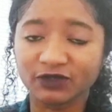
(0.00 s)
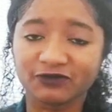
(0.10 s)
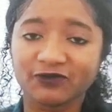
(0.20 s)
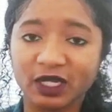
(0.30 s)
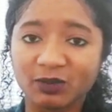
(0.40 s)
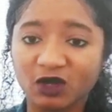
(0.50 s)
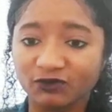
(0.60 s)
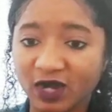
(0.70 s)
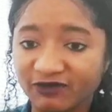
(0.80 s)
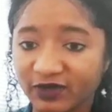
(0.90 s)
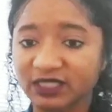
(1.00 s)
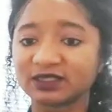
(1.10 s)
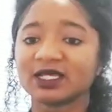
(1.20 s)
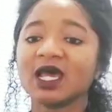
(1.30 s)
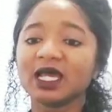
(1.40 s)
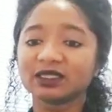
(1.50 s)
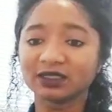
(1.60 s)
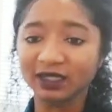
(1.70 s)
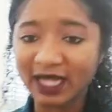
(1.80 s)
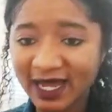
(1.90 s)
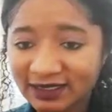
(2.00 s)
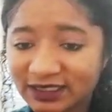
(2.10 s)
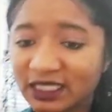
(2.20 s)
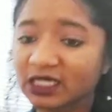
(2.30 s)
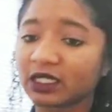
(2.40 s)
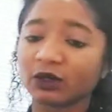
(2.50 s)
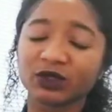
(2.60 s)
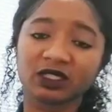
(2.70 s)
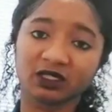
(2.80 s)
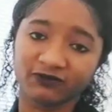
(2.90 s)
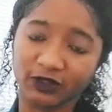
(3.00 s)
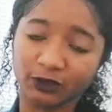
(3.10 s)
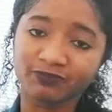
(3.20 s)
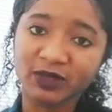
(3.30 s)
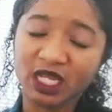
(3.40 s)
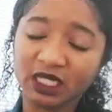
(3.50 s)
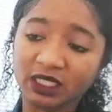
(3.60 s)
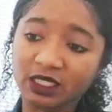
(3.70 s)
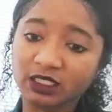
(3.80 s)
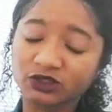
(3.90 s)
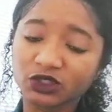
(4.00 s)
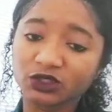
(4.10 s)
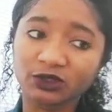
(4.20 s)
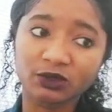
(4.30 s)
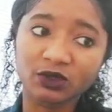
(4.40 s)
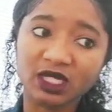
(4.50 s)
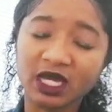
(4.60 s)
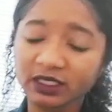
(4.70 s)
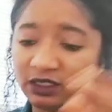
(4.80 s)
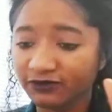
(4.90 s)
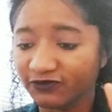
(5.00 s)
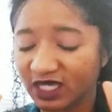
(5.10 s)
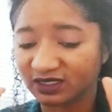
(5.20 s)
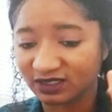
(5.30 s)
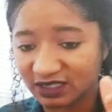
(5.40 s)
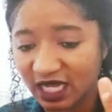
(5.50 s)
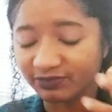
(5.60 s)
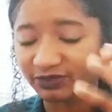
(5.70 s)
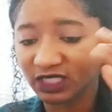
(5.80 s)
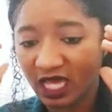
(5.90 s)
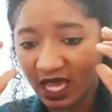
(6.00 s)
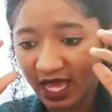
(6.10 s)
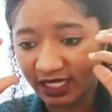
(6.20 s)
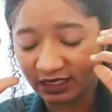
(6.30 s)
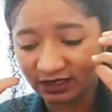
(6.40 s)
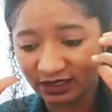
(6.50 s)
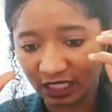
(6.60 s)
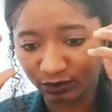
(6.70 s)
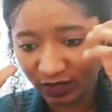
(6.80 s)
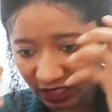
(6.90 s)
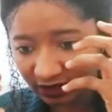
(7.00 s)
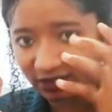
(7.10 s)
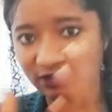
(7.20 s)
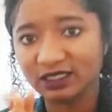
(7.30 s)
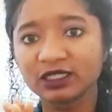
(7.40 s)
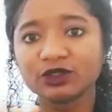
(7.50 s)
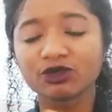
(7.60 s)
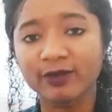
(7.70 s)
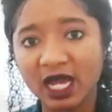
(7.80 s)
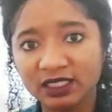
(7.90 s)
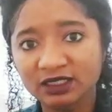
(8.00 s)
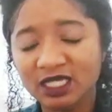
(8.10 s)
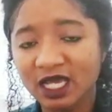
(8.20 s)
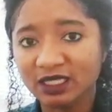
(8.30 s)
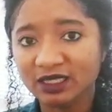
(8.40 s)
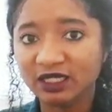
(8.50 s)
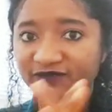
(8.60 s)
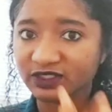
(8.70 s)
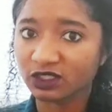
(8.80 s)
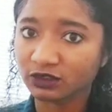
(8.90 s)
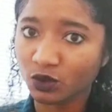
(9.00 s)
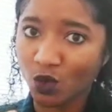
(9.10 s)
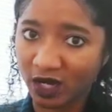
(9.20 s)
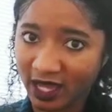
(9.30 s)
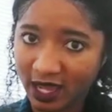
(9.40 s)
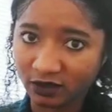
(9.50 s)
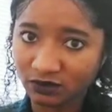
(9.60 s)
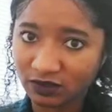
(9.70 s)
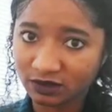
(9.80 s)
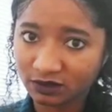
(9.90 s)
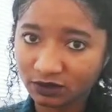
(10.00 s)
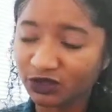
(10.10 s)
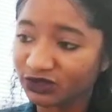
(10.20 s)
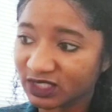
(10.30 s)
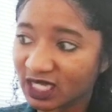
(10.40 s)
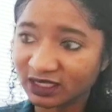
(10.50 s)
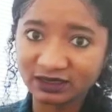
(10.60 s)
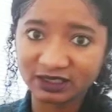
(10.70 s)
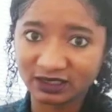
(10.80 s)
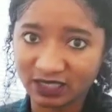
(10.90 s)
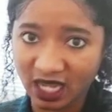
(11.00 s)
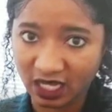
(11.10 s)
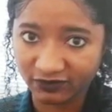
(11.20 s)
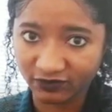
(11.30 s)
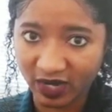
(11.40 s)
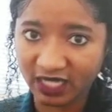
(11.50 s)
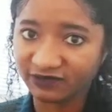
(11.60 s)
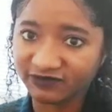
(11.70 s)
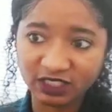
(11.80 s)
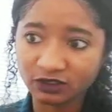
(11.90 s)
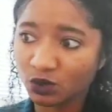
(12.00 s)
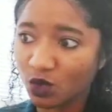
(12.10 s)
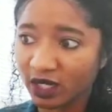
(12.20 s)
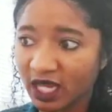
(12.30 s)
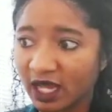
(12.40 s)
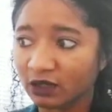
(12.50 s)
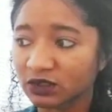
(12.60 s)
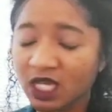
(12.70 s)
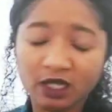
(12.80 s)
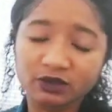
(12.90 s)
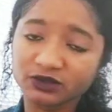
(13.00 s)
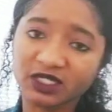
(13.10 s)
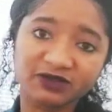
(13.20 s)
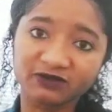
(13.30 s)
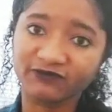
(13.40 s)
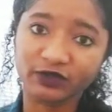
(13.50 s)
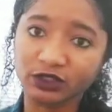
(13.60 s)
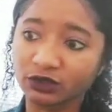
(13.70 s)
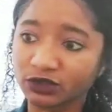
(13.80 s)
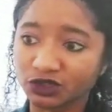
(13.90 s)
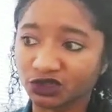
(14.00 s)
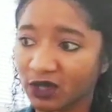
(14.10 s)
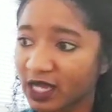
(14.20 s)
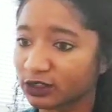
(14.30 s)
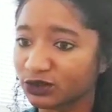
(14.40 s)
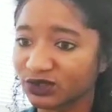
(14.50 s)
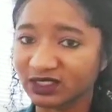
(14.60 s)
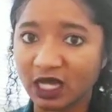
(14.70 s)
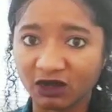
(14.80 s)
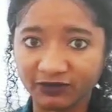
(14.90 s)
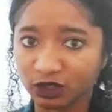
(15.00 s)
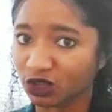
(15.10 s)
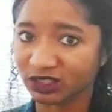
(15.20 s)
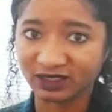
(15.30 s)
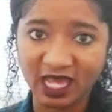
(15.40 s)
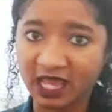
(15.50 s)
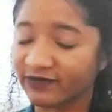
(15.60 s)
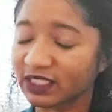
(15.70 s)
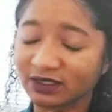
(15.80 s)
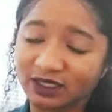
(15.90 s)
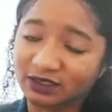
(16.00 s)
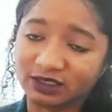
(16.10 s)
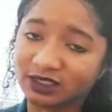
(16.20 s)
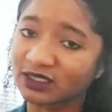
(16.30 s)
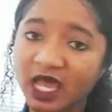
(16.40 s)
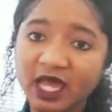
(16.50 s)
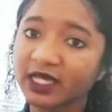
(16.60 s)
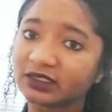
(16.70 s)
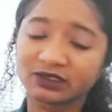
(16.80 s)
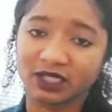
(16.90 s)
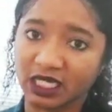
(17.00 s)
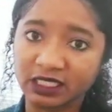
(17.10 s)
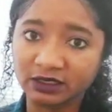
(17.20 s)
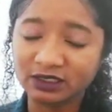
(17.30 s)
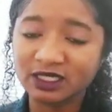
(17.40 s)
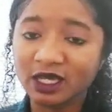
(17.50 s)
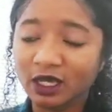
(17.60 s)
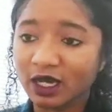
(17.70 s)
of their frame of reference. The last thing that I want to give you is, you know, kind of accept and and plant the seed in your mind that if it doesn't work out, there's nothing to save, right? If it doesn't work out, there's nothing for you to try to salvage or save. It, it's just, it's an end